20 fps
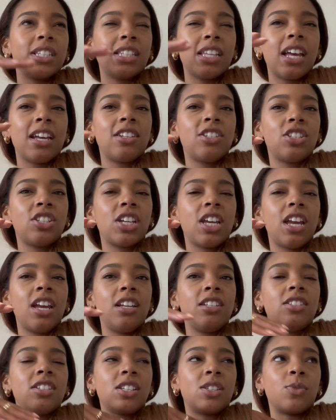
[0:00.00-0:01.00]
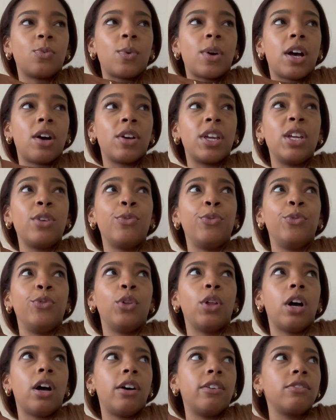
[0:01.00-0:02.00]
likes change as well. He
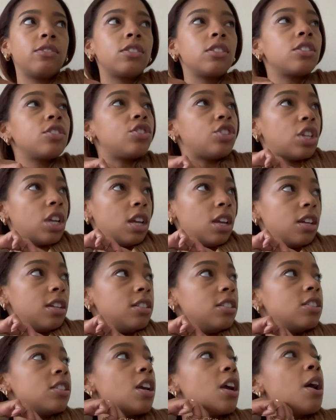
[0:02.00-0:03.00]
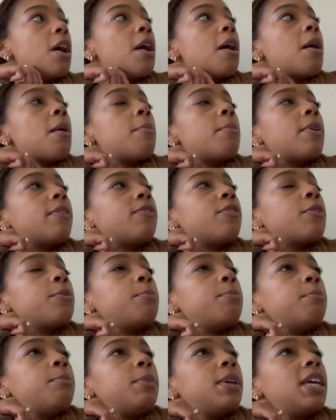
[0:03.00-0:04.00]
loves change. But for
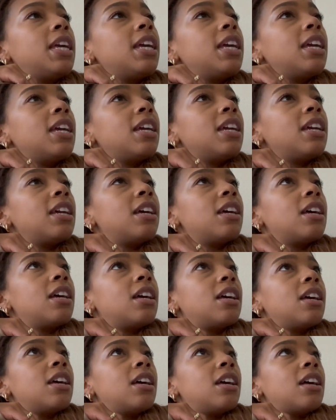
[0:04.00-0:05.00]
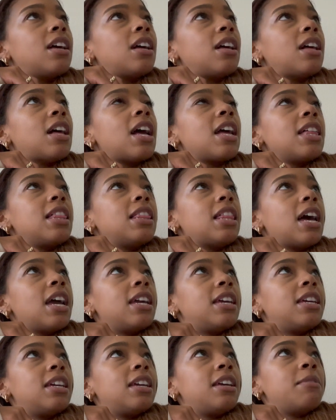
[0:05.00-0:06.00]
me, I
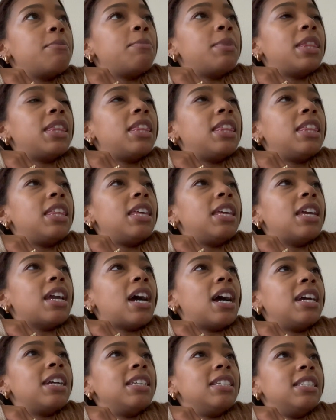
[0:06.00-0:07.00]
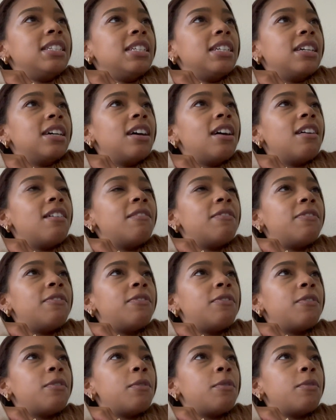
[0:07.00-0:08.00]
like it, but the idea of
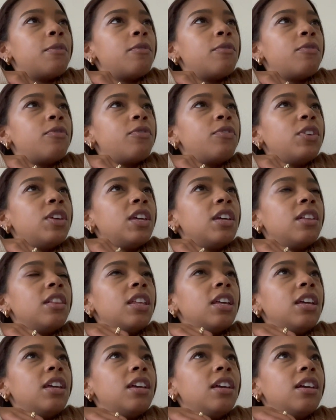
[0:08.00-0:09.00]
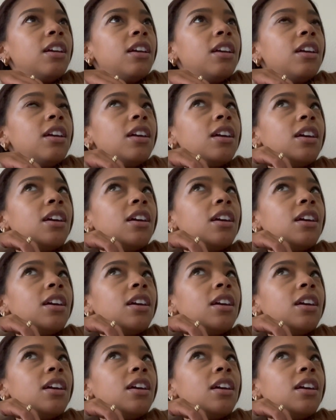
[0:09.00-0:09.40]
feeling,